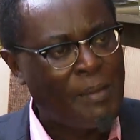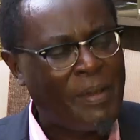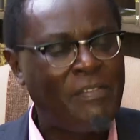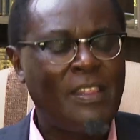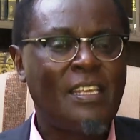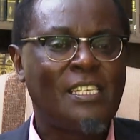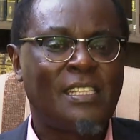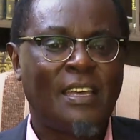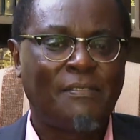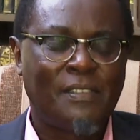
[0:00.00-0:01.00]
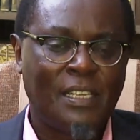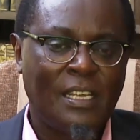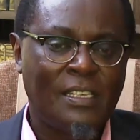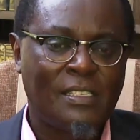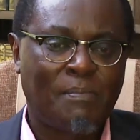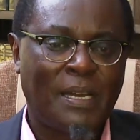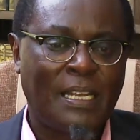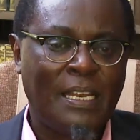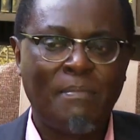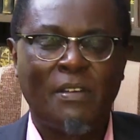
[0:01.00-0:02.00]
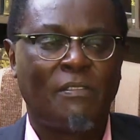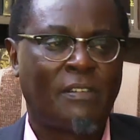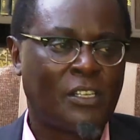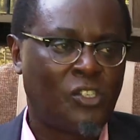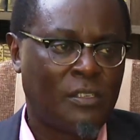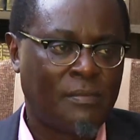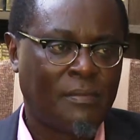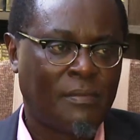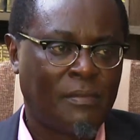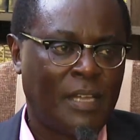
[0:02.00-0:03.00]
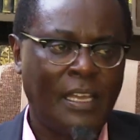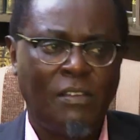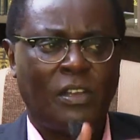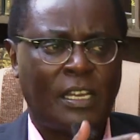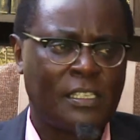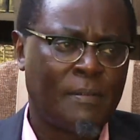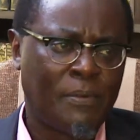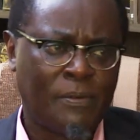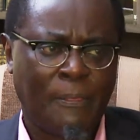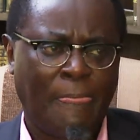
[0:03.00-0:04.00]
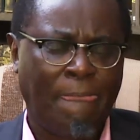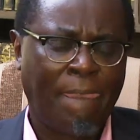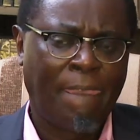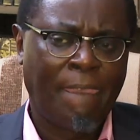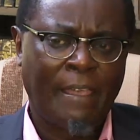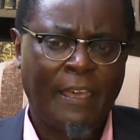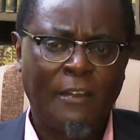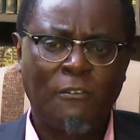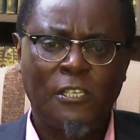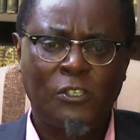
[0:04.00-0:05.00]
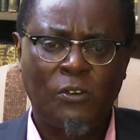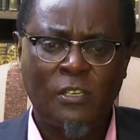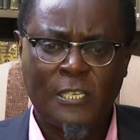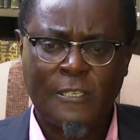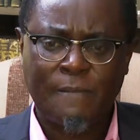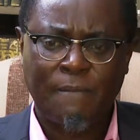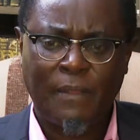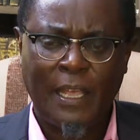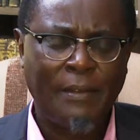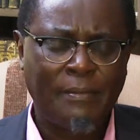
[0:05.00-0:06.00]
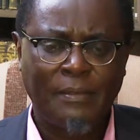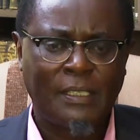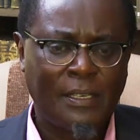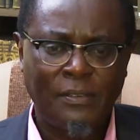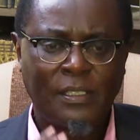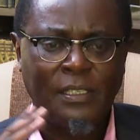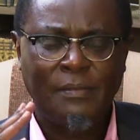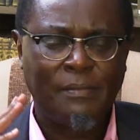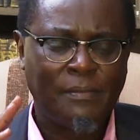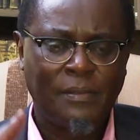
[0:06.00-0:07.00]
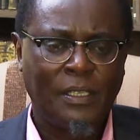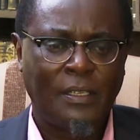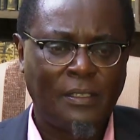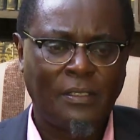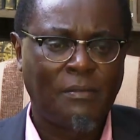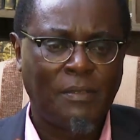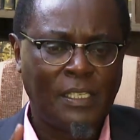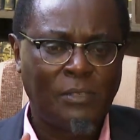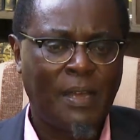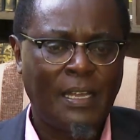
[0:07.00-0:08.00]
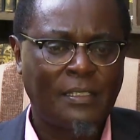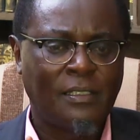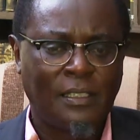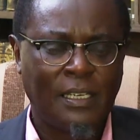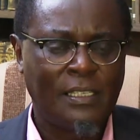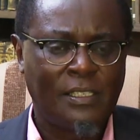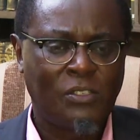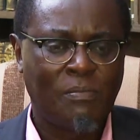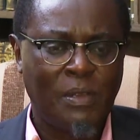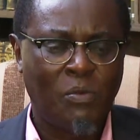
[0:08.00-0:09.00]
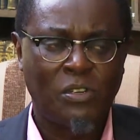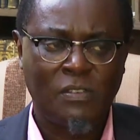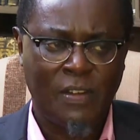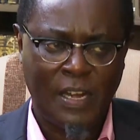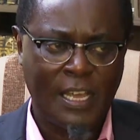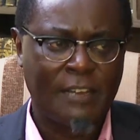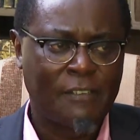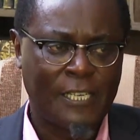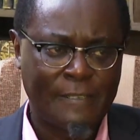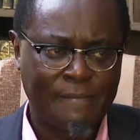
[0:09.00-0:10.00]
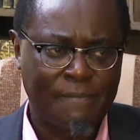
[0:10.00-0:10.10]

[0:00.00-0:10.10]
But even this theft is partly manufactured. I'll give you an example. Kenyatta told us, and Kenyatta, this man needs to be watched very carefully.